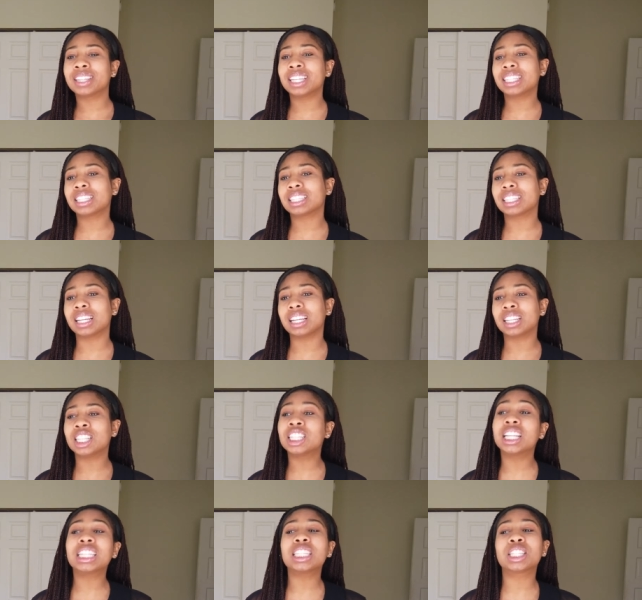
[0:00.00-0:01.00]
this is
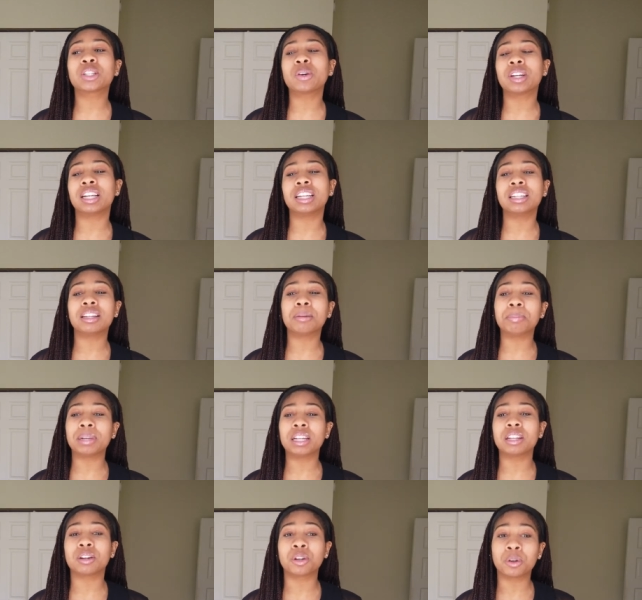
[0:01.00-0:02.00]
this is going to end up
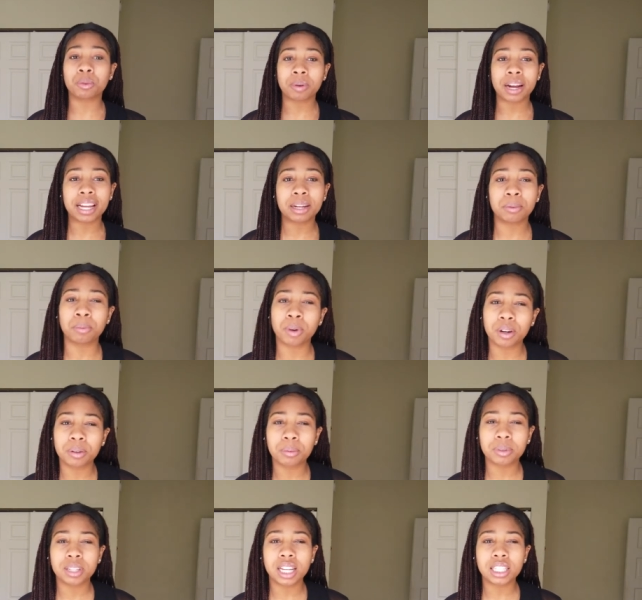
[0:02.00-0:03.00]
being a great
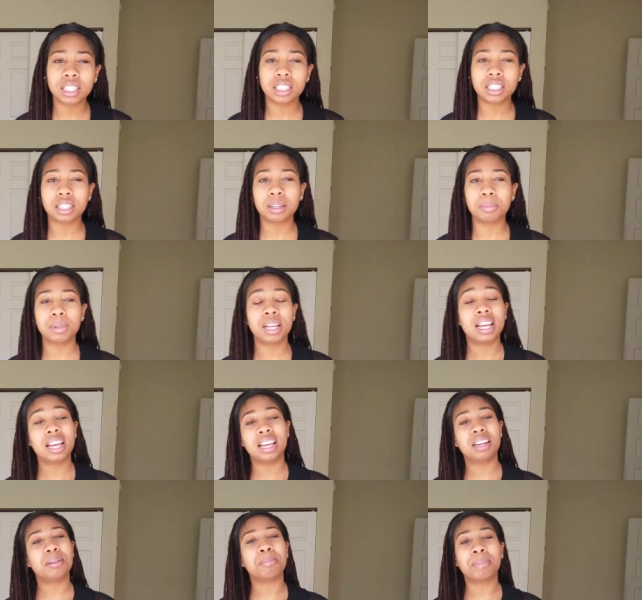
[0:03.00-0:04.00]
work relationship
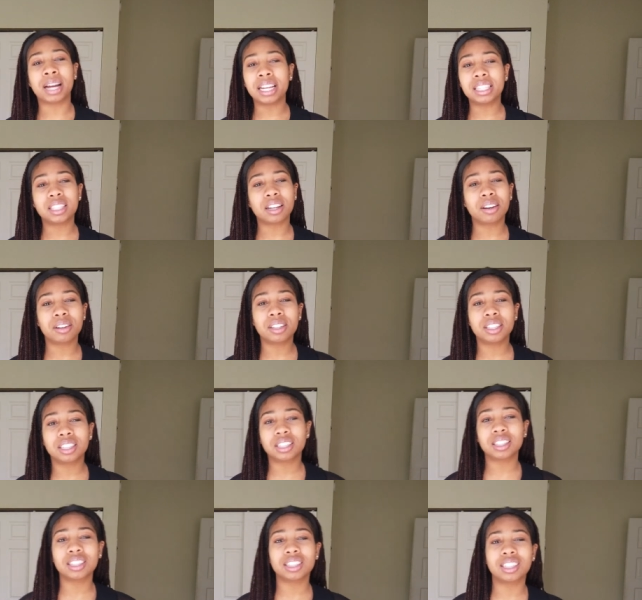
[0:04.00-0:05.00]
and it might turn
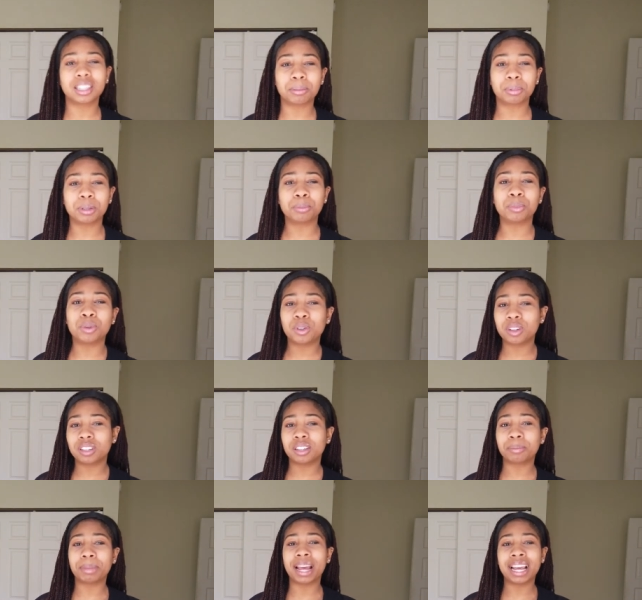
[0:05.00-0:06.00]
into something more
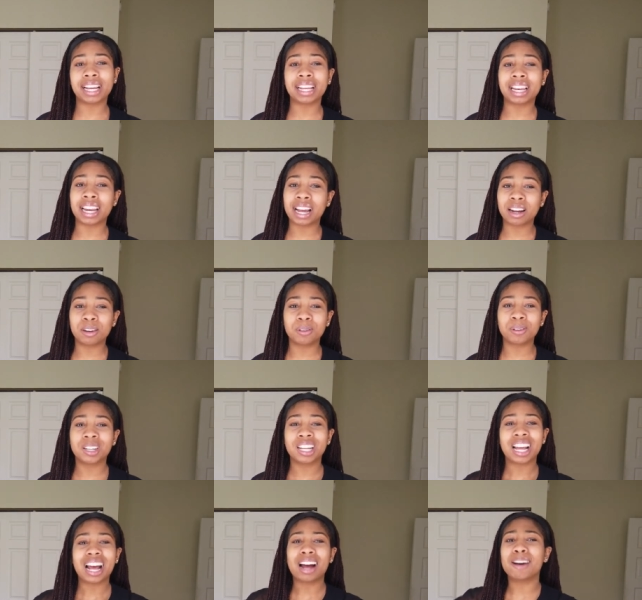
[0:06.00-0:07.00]
of them hanging out
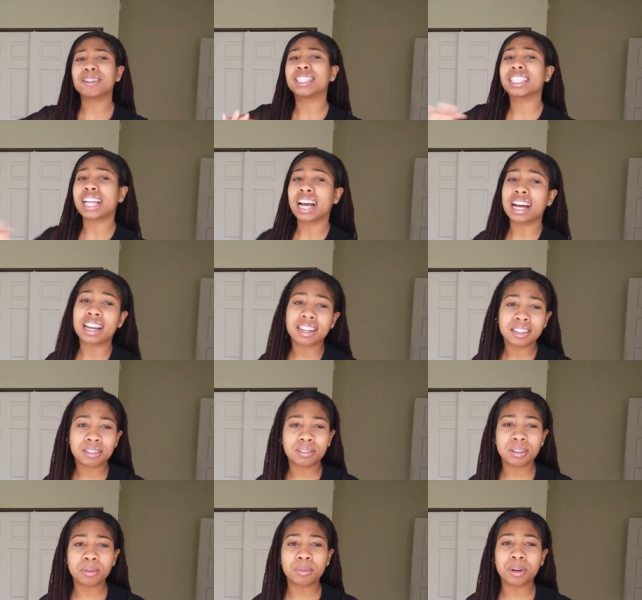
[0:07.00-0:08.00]
outside
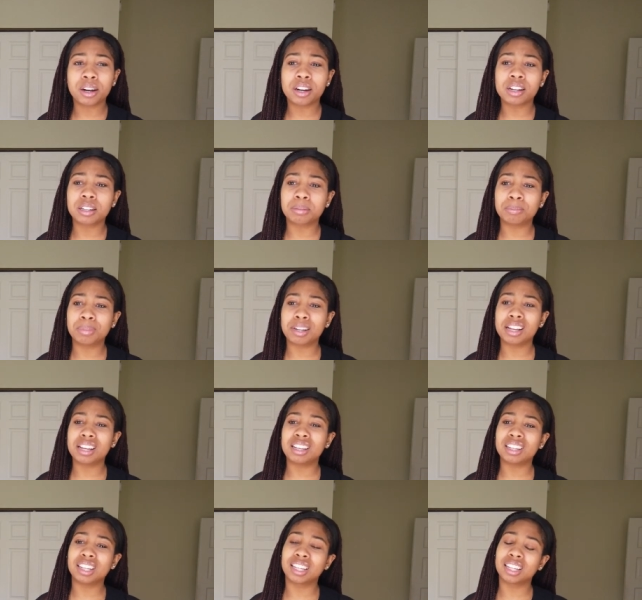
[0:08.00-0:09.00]
of the work
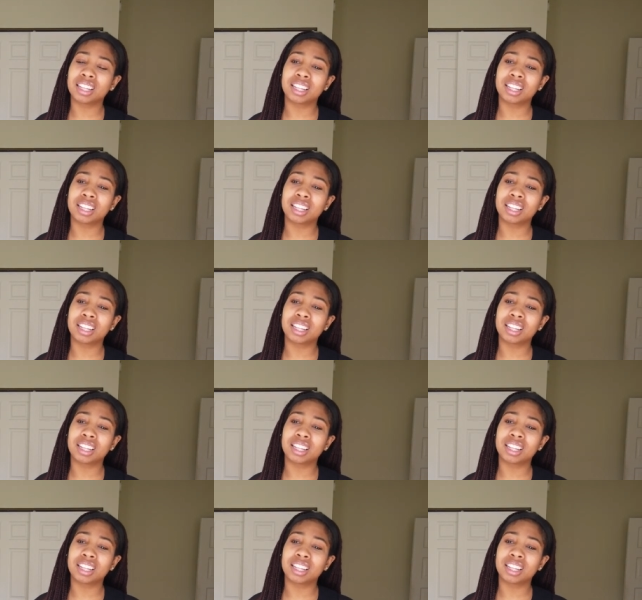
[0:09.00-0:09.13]
but